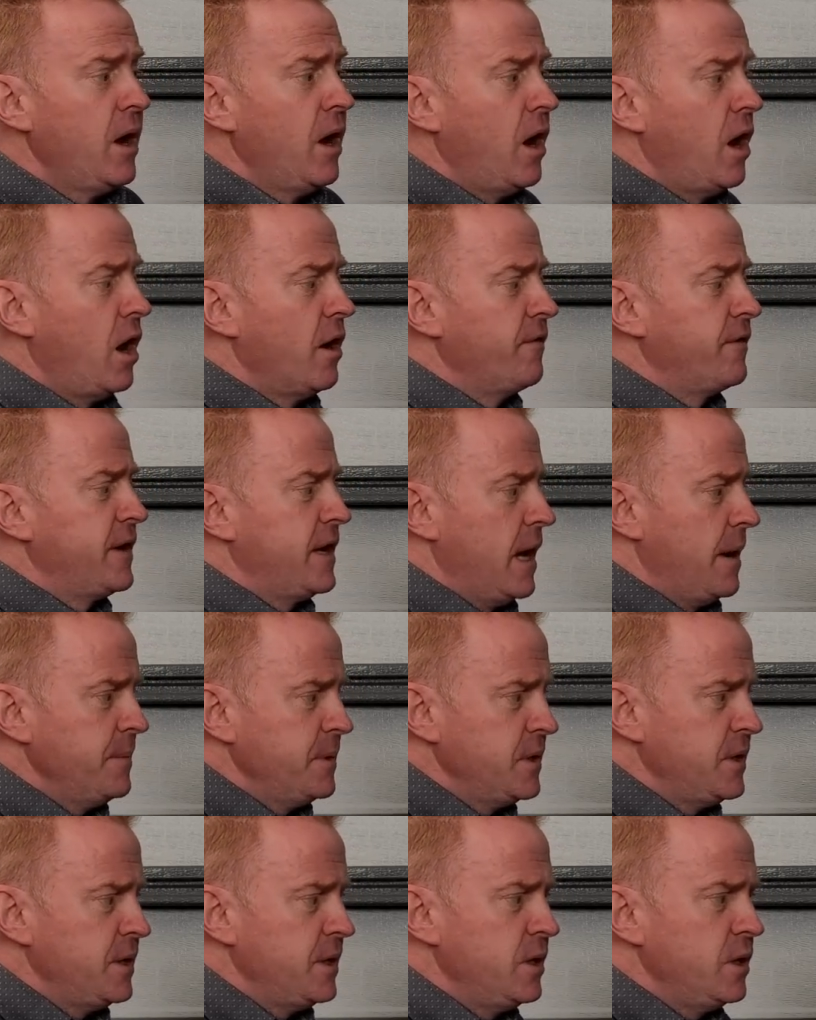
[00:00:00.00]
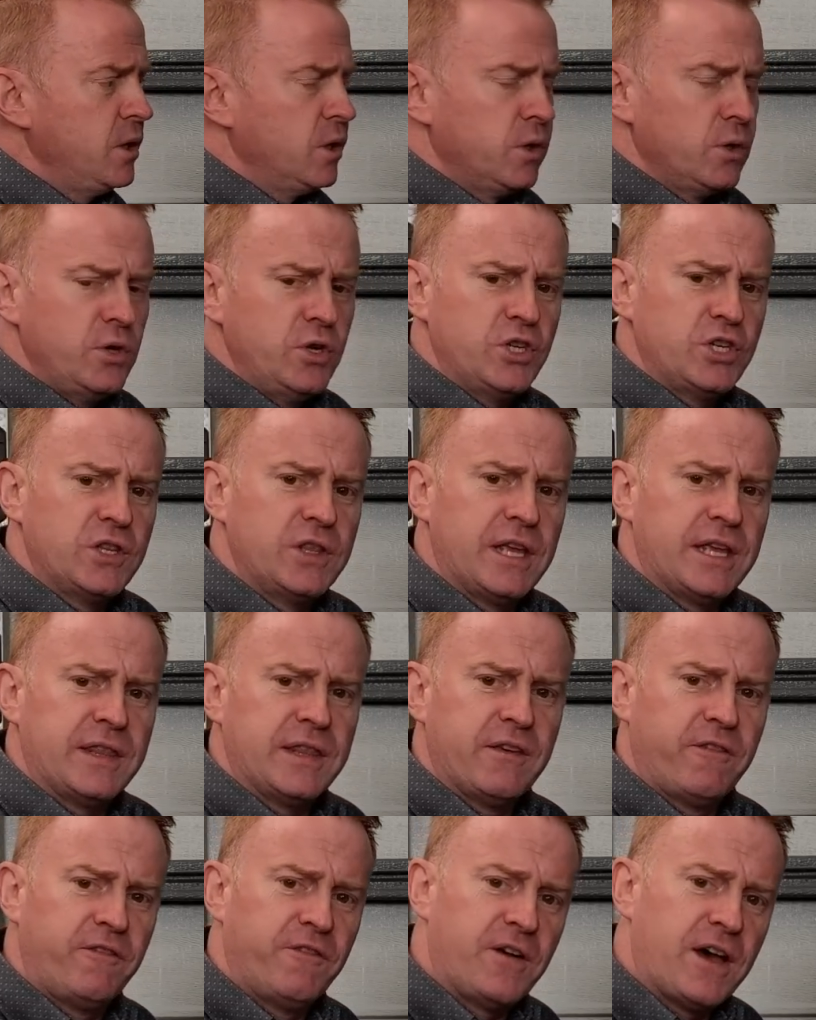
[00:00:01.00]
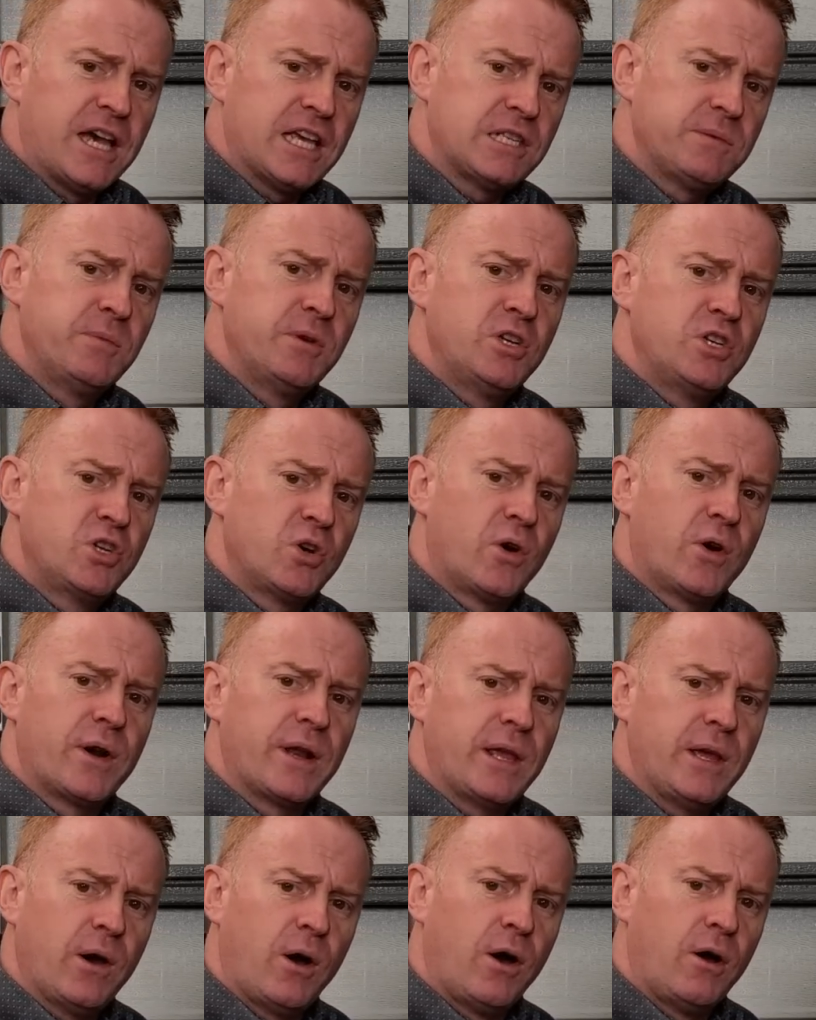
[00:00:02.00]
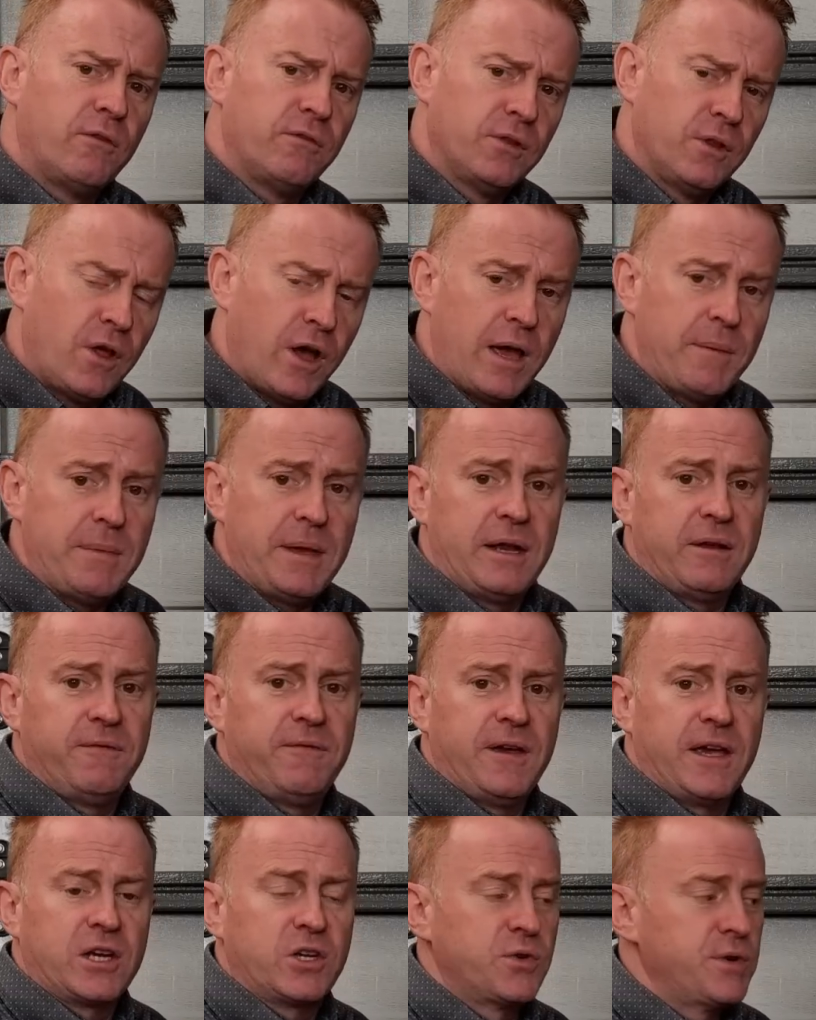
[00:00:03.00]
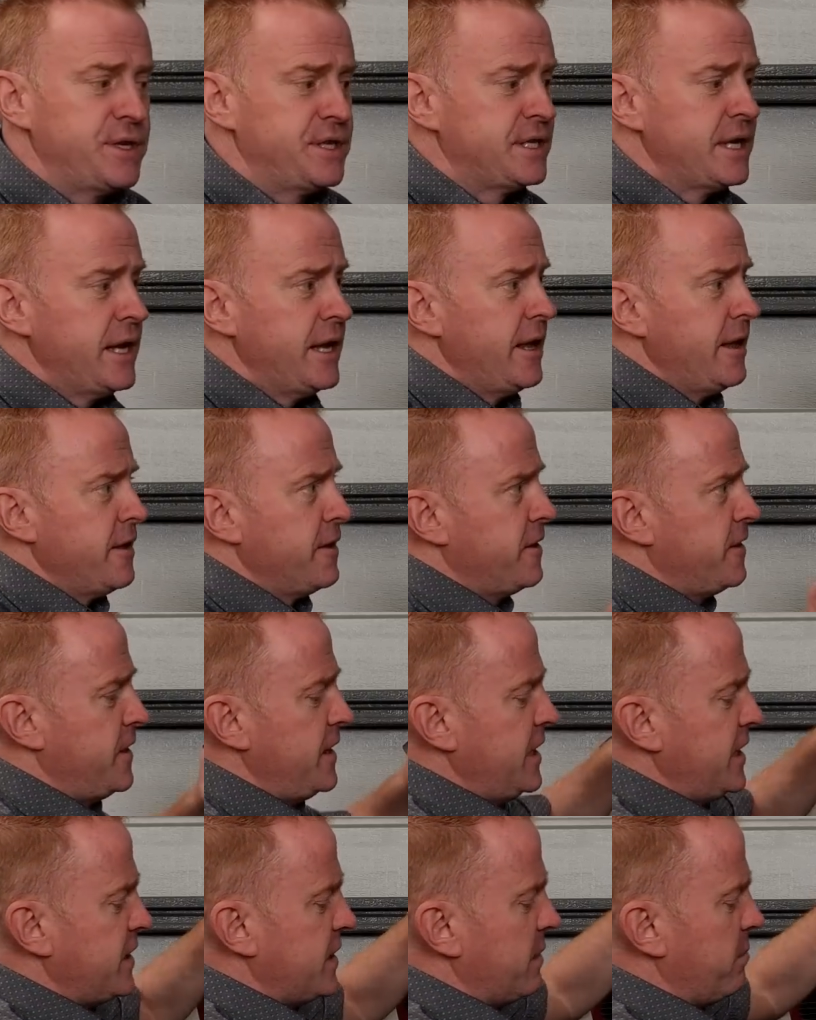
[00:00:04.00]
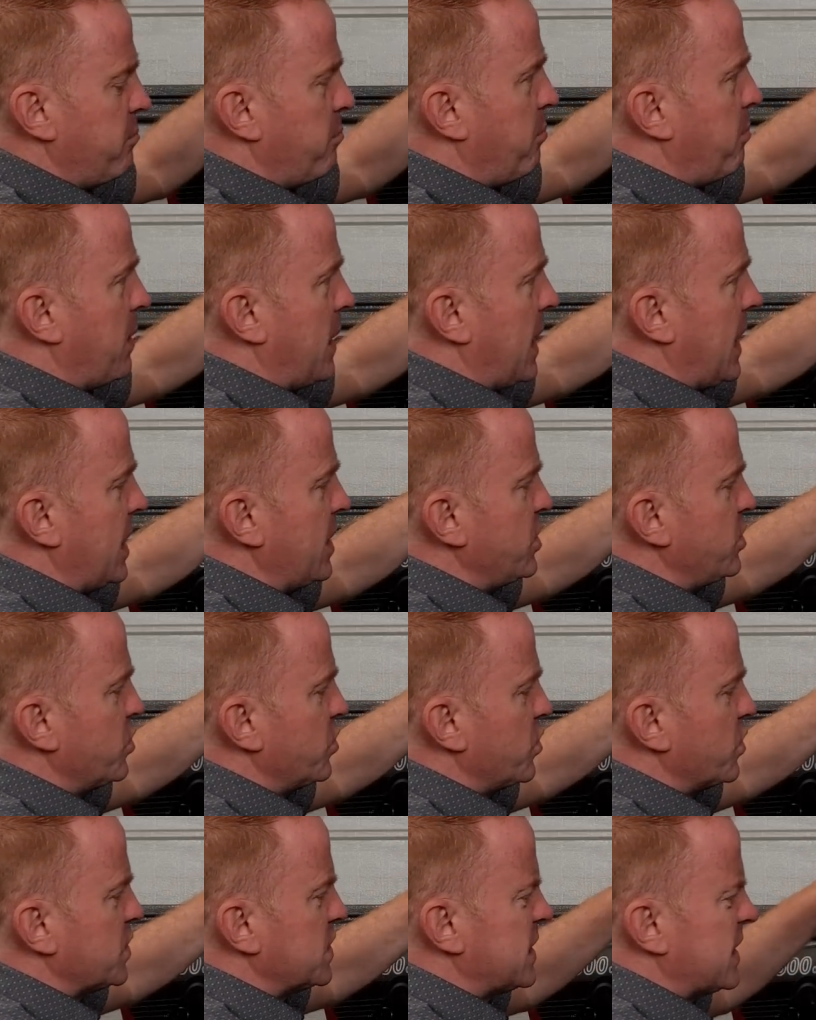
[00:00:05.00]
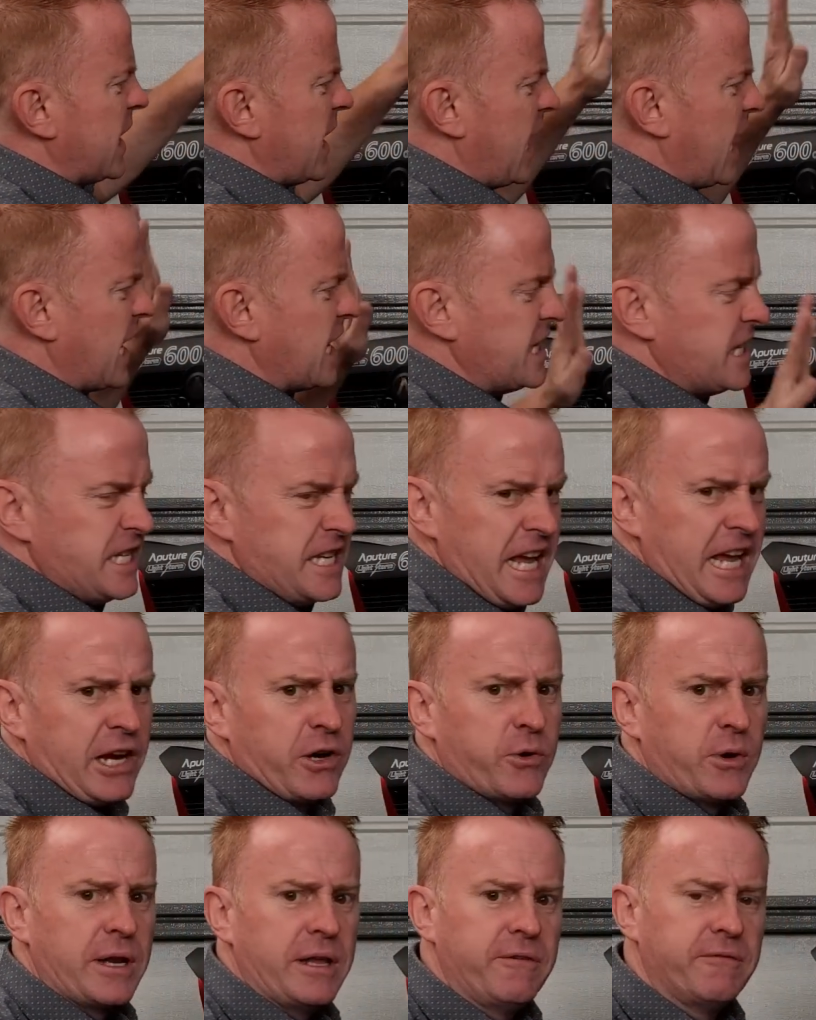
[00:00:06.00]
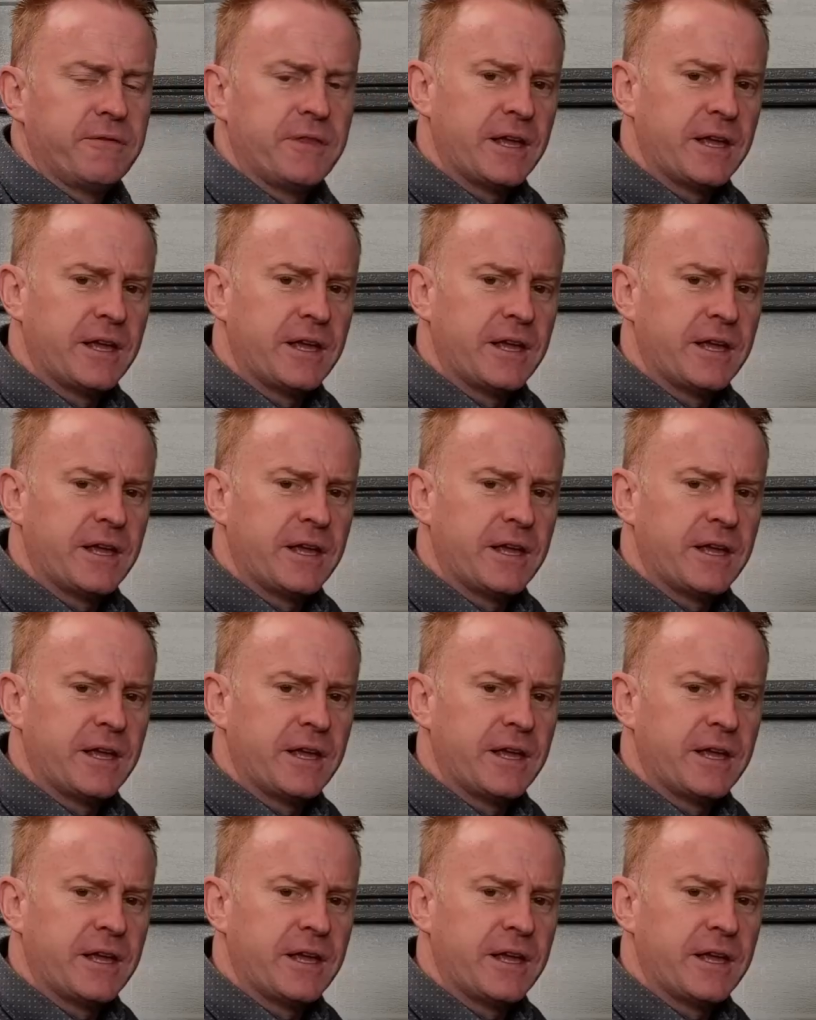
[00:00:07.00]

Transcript: I've come to the conclusion that the vast majority of light manufacturers think that barn doors are decorative.